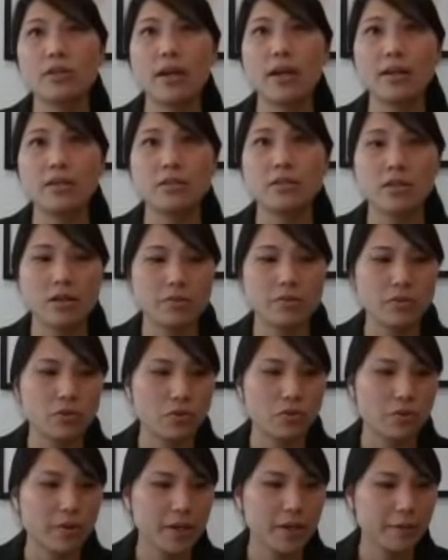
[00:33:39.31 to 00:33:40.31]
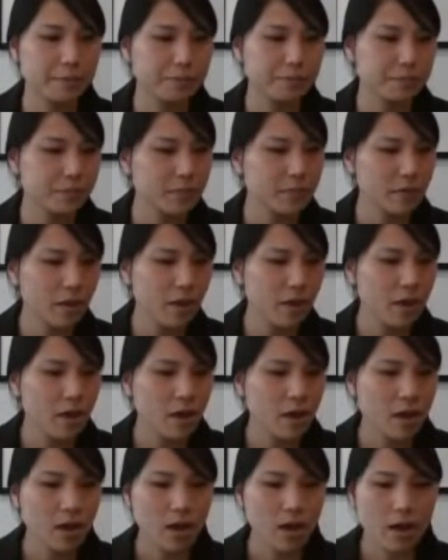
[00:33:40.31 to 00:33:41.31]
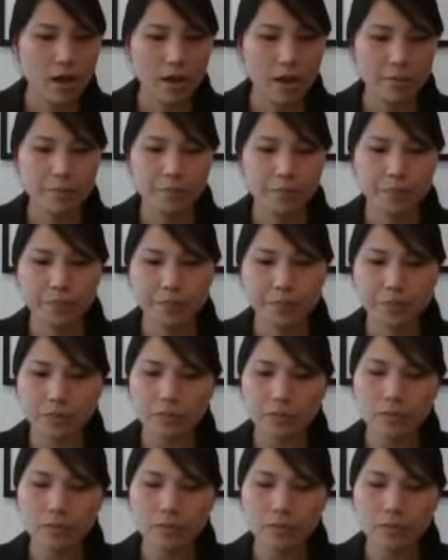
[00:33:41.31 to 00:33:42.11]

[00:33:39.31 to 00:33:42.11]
state and territory. I